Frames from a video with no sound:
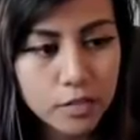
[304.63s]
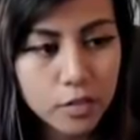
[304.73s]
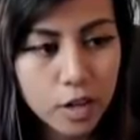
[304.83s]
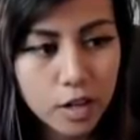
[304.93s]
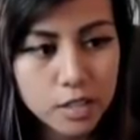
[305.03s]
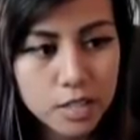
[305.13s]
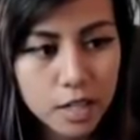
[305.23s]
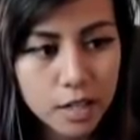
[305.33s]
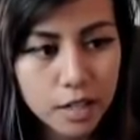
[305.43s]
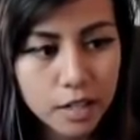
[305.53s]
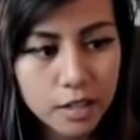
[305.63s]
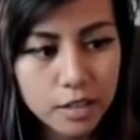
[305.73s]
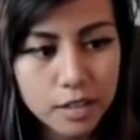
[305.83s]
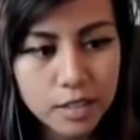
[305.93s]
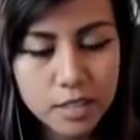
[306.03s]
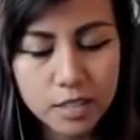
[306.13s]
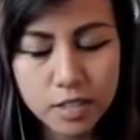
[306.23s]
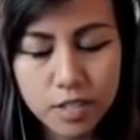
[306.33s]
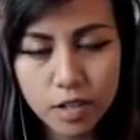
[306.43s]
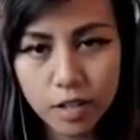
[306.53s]
hand of cards, I need to
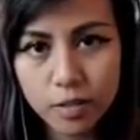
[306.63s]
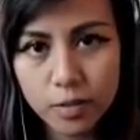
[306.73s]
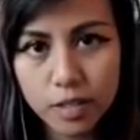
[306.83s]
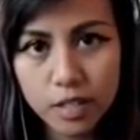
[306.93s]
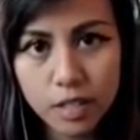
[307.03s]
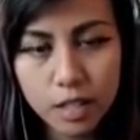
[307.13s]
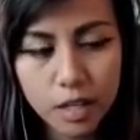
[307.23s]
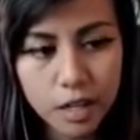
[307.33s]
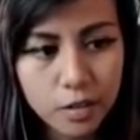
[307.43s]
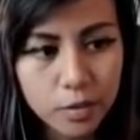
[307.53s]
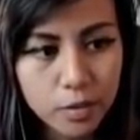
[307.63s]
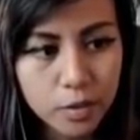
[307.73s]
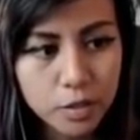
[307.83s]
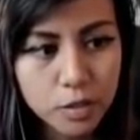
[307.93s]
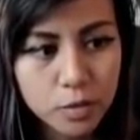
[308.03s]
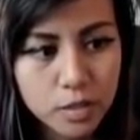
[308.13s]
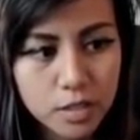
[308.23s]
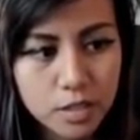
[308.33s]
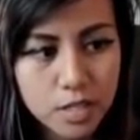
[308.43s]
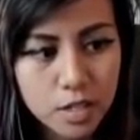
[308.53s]
discard one and then I don't know which one
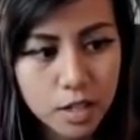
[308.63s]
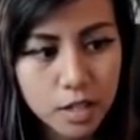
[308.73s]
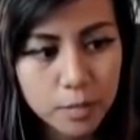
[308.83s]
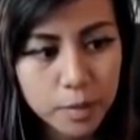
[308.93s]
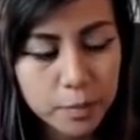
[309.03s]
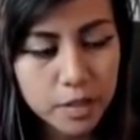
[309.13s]
to discard.